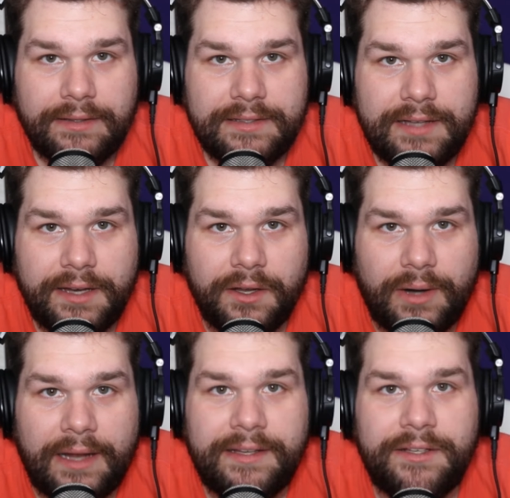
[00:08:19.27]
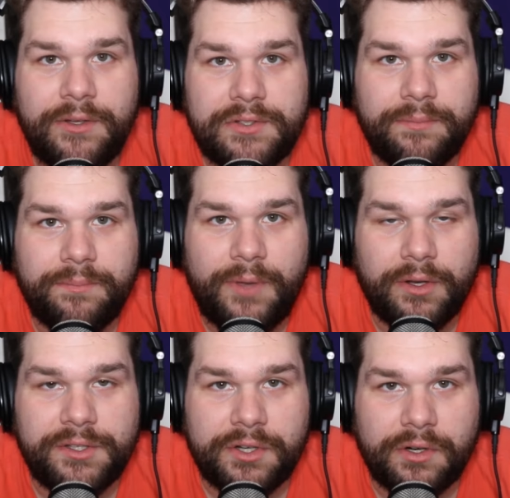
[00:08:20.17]
Side note, I did used to go
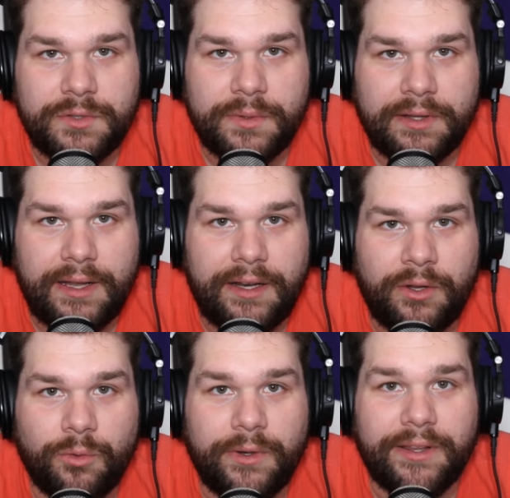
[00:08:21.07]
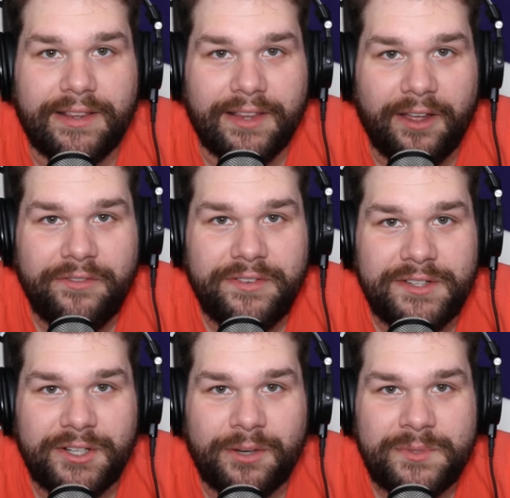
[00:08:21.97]
to church with a lady who really loved
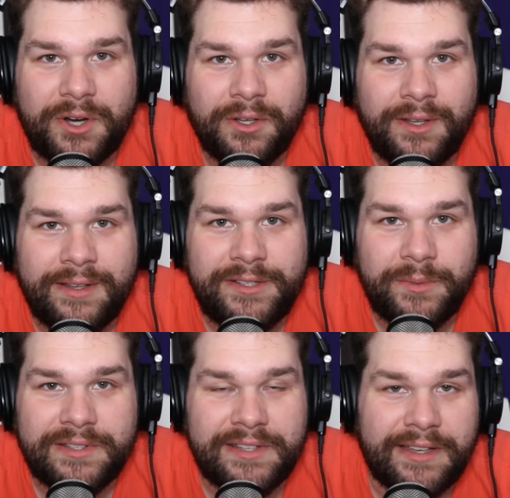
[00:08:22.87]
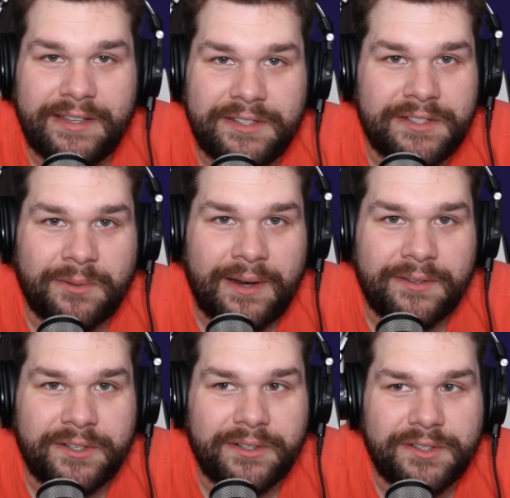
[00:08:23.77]
Cheer Up Charlie, and she would sing it just
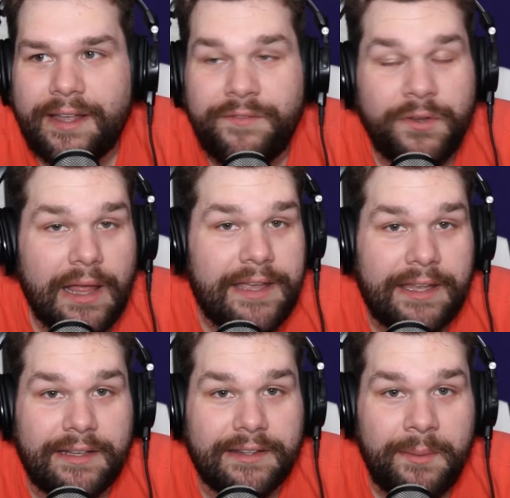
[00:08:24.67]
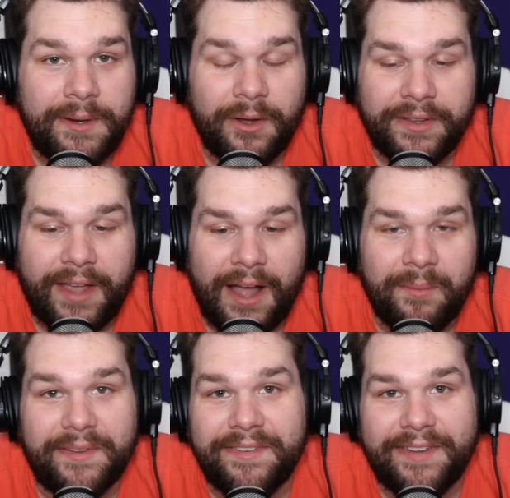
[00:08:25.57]
around church. If you like it, let me know in the
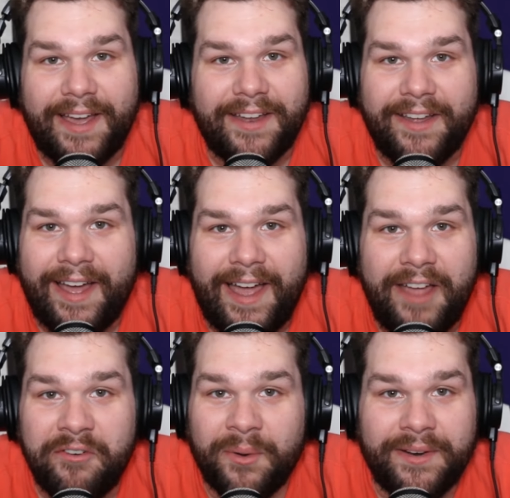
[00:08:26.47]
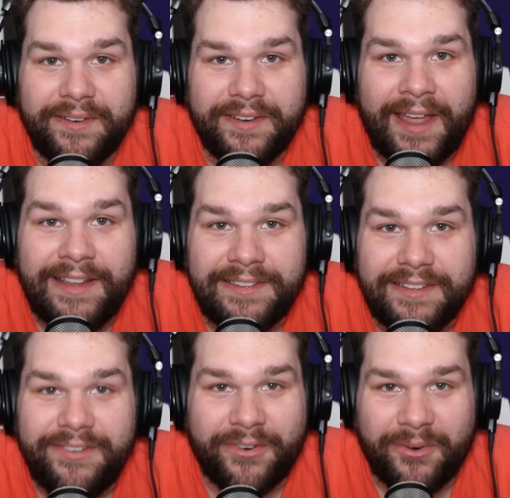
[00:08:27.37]
comments. I, I ever Everyone hates
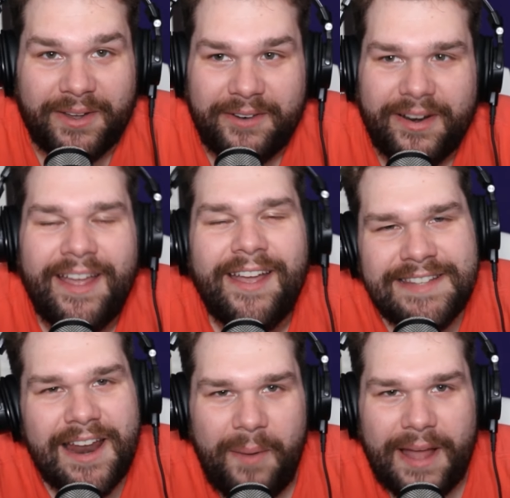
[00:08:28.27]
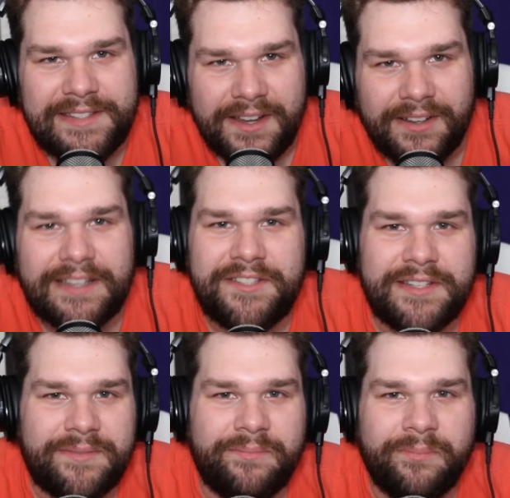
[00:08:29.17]
it for whatever. It's not a bad song. It's
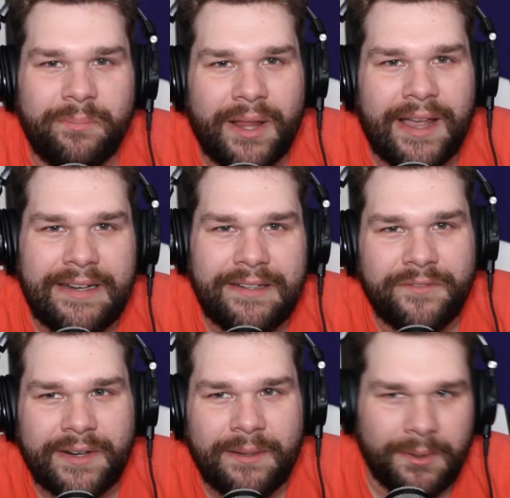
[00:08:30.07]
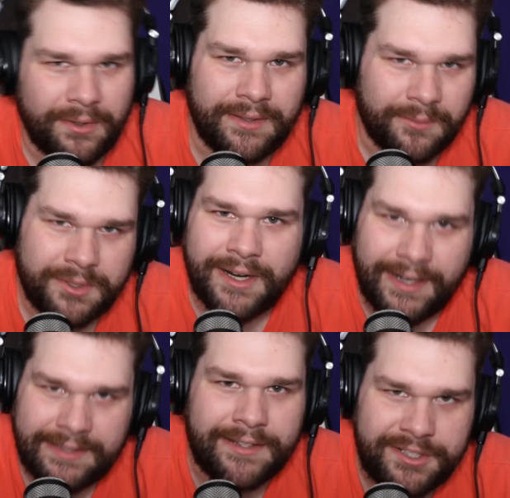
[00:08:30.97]
just bland and forgettable, and we're trying
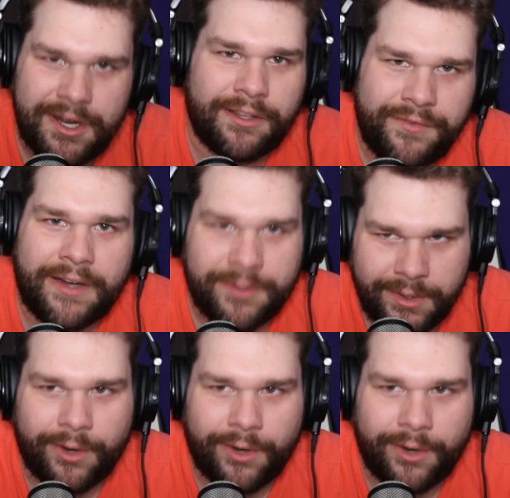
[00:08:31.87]
to get to the chocolate factory.